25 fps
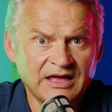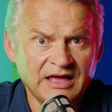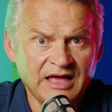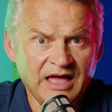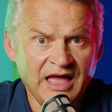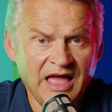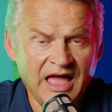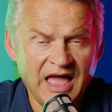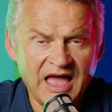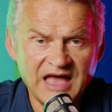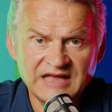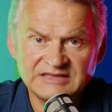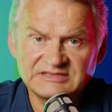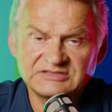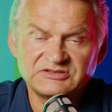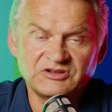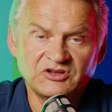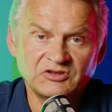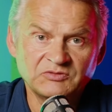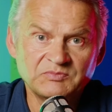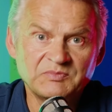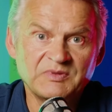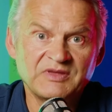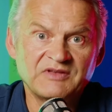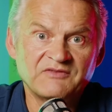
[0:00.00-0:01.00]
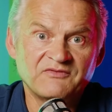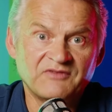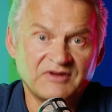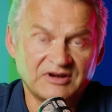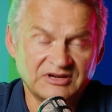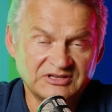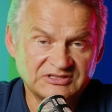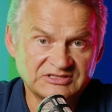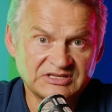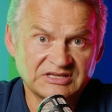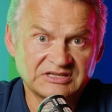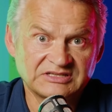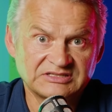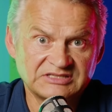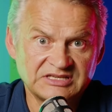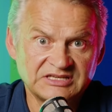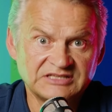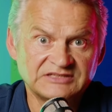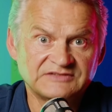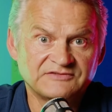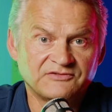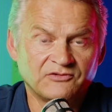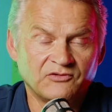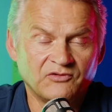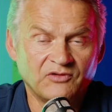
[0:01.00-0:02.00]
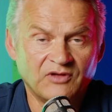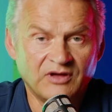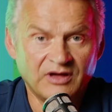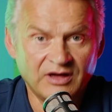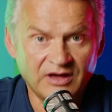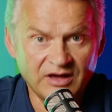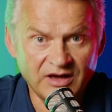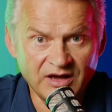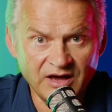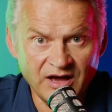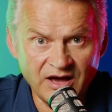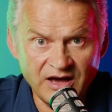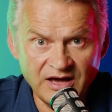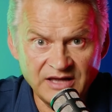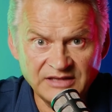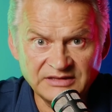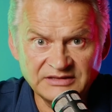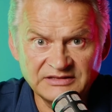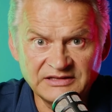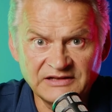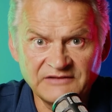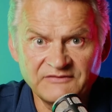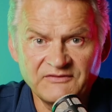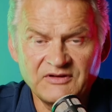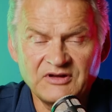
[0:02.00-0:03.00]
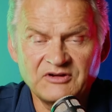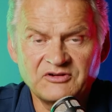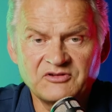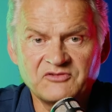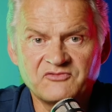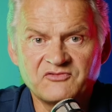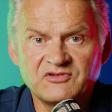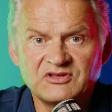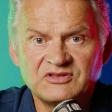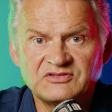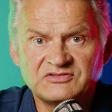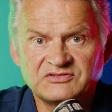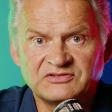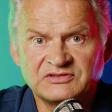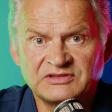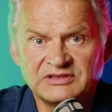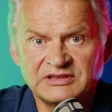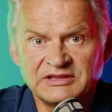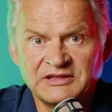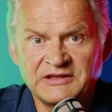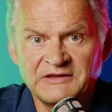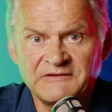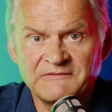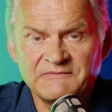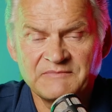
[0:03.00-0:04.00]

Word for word: has not been very successful until very recently